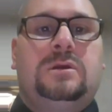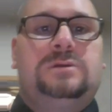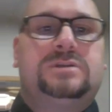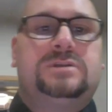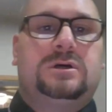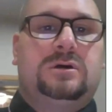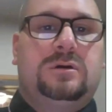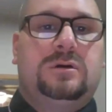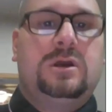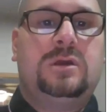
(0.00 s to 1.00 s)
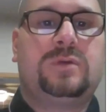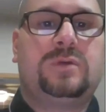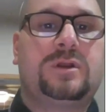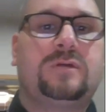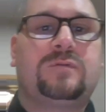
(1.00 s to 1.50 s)
So we're going to
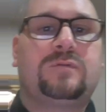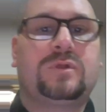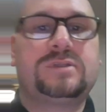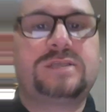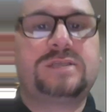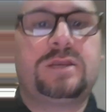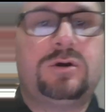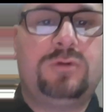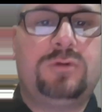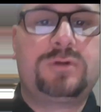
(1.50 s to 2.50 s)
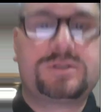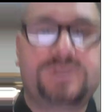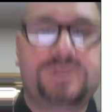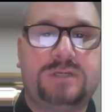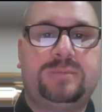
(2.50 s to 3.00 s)
go over real estate
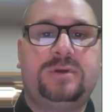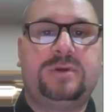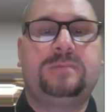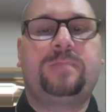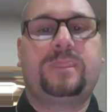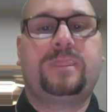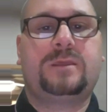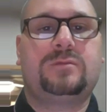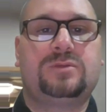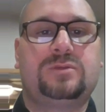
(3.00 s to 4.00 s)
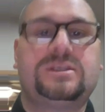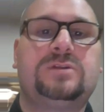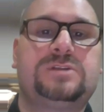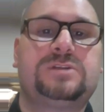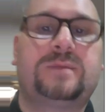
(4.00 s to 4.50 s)
ownership. Real estate
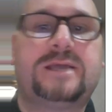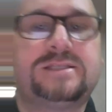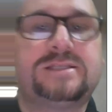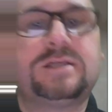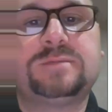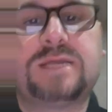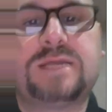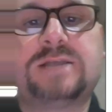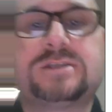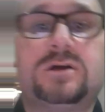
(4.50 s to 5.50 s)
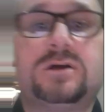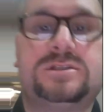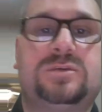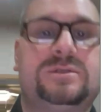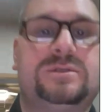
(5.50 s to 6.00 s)
ownership has income tax
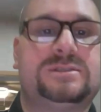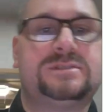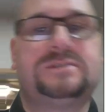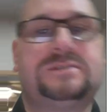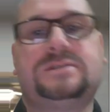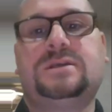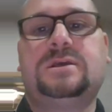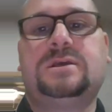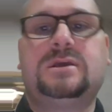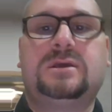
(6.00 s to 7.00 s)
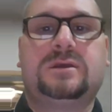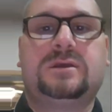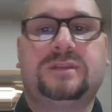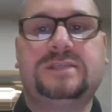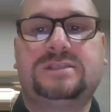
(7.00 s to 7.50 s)
consequences.
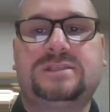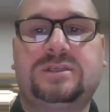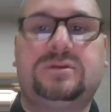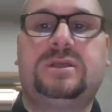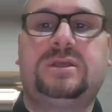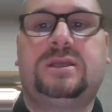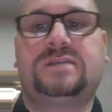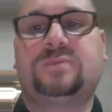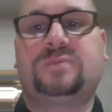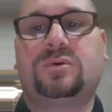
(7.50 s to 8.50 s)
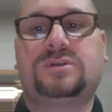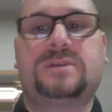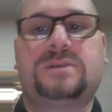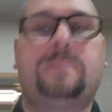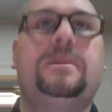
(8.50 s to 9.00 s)
This unit explores
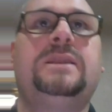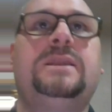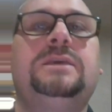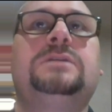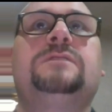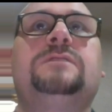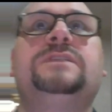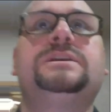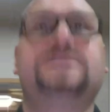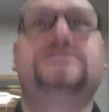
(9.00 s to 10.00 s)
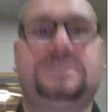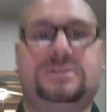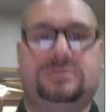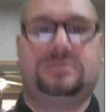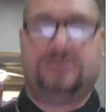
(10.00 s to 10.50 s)
many of these
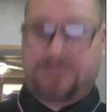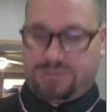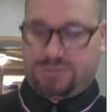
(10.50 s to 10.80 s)
issues.